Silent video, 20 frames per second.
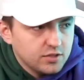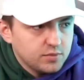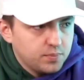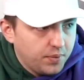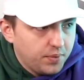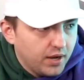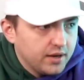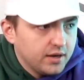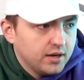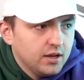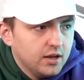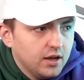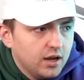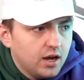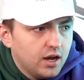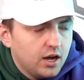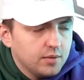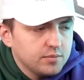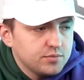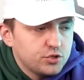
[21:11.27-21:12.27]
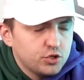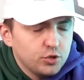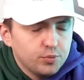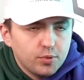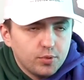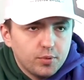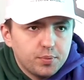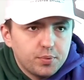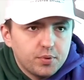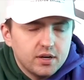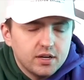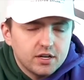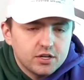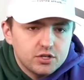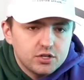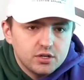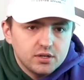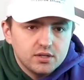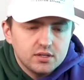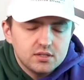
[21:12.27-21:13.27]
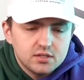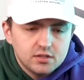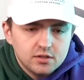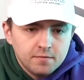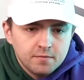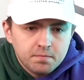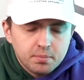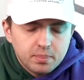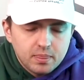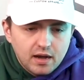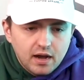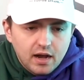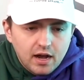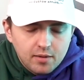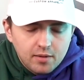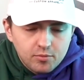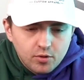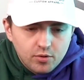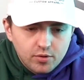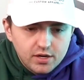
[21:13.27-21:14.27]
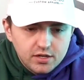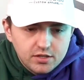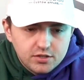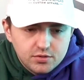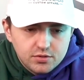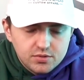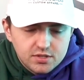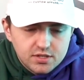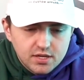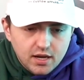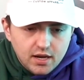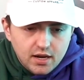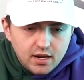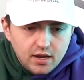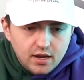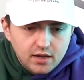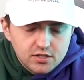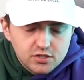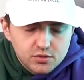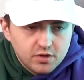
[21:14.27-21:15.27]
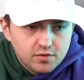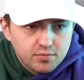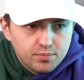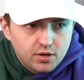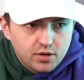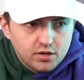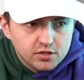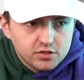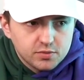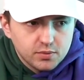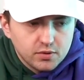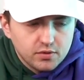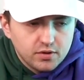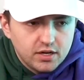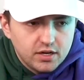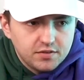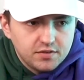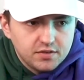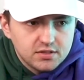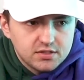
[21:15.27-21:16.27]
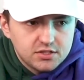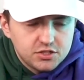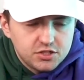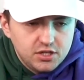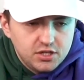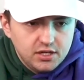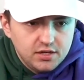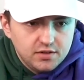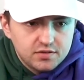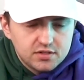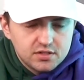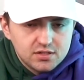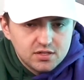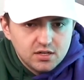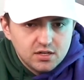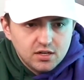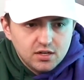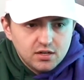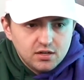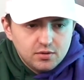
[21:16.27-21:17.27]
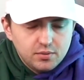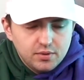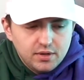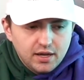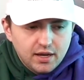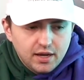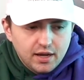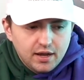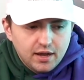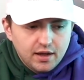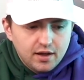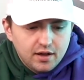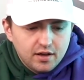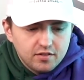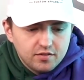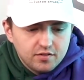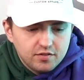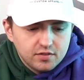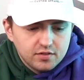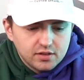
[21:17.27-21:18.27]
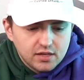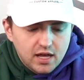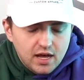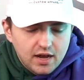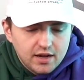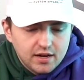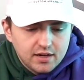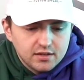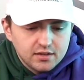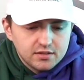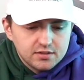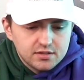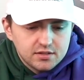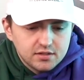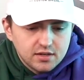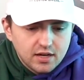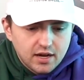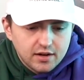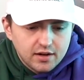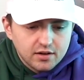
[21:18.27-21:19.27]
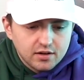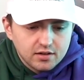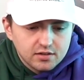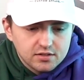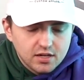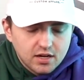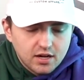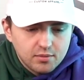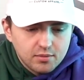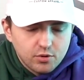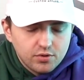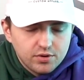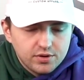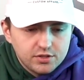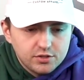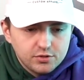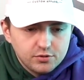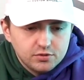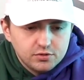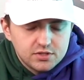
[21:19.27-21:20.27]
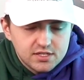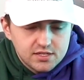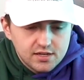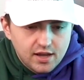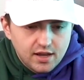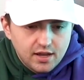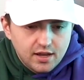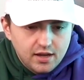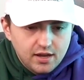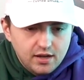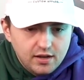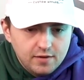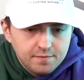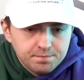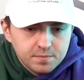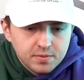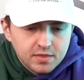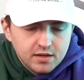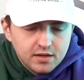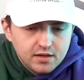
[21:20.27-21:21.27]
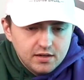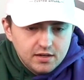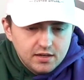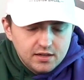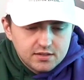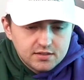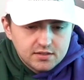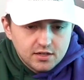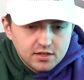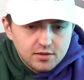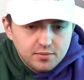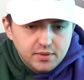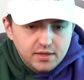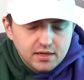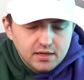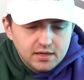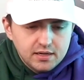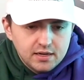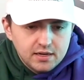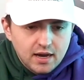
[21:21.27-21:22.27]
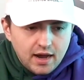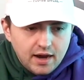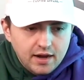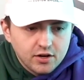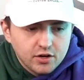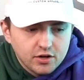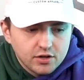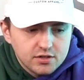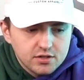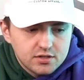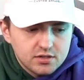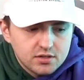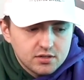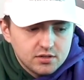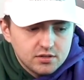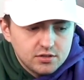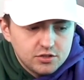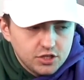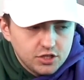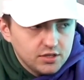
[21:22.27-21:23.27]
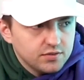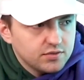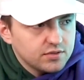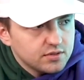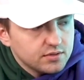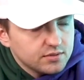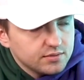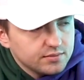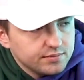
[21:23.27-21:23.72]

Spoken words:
But Super Bowl predictions, I'm going to say, so we have Baltimore Ravens, Chiefs, we have Lions, Niners. I'm going to say it's going to be Niners, Chiefs.